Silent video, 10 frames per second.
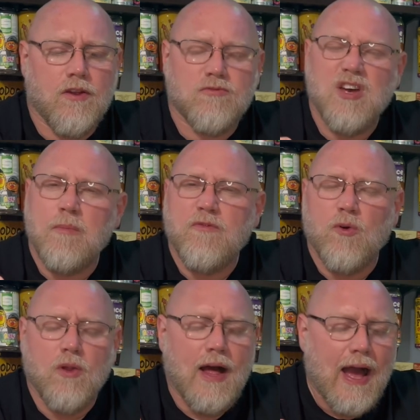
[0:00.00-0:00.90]
you know tub
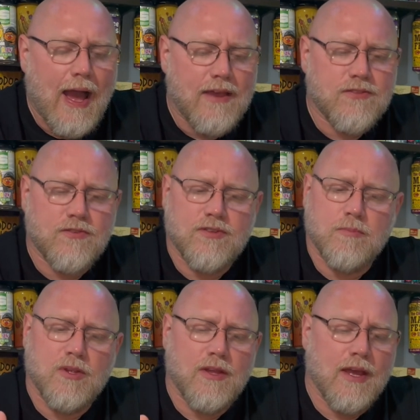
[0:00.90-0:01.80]
full of ice or
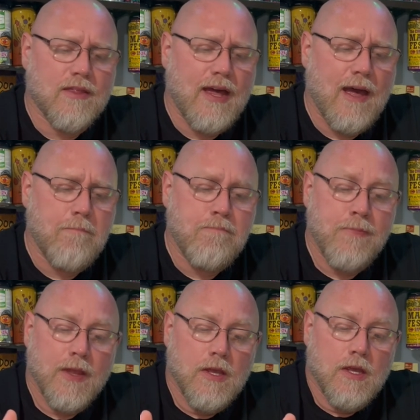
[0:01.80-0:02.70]
something like that,
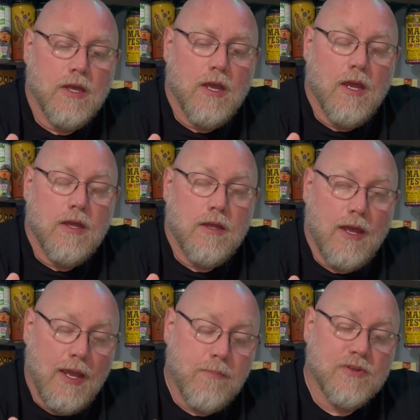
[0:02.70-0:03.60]

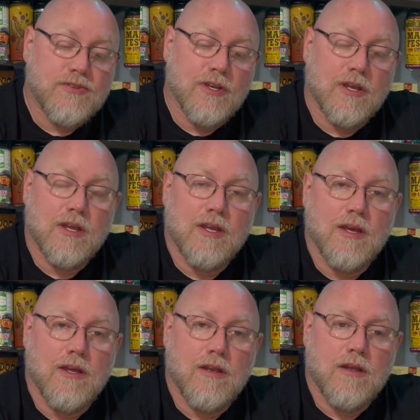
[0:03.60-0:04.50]
eight percent could
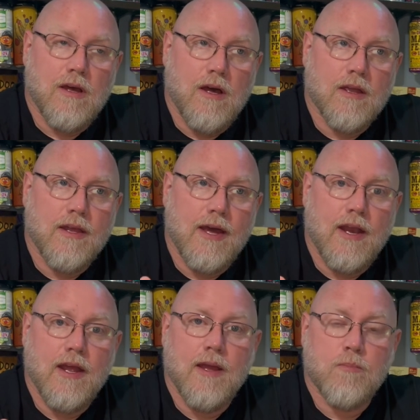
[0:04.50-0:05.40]
get uh, get
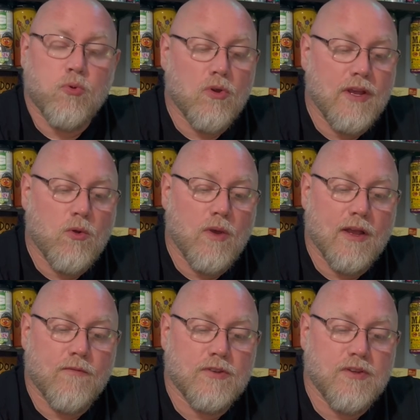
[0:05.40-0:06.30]
out of hand pretty
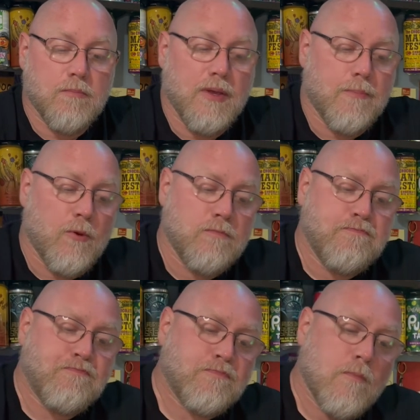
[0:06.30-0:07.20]
quick for some people.
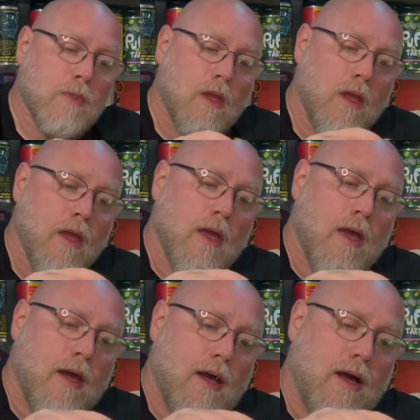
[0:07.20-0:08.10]

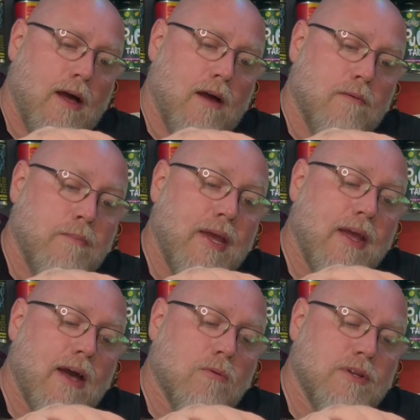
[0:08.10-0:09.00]
Uh,
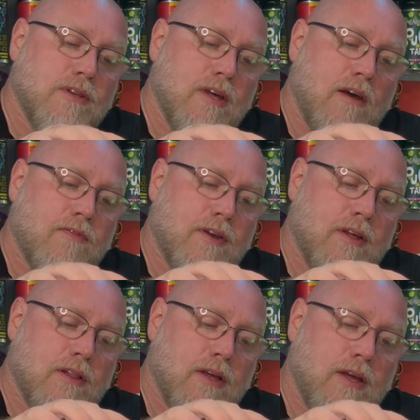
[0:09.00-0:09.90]
me, I would
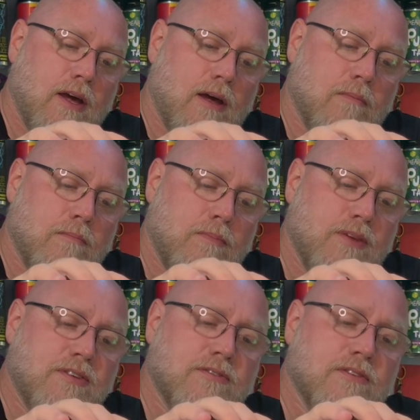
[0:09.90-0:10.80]
definitely. Um,
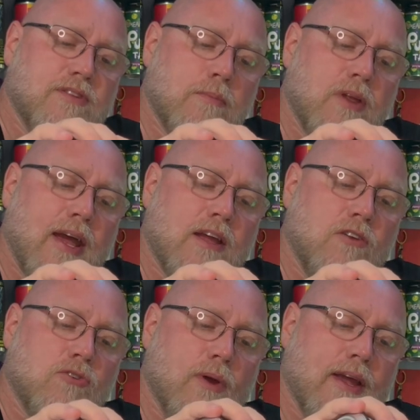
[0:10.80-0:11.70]
this isn't something I
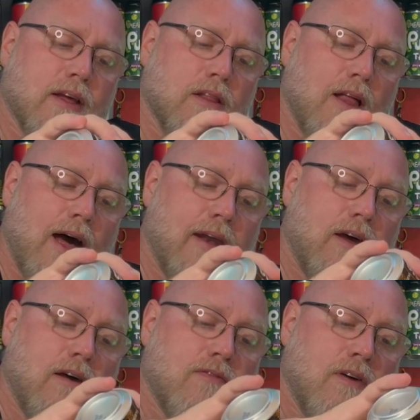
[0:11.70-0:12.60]
could drink a lot
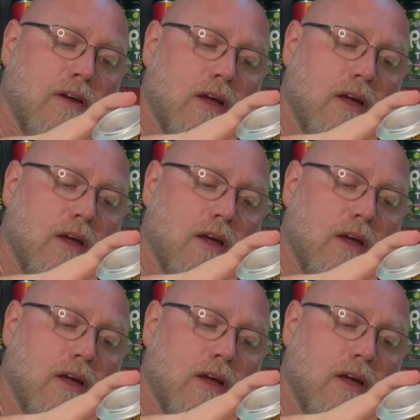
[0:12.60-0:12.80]
of.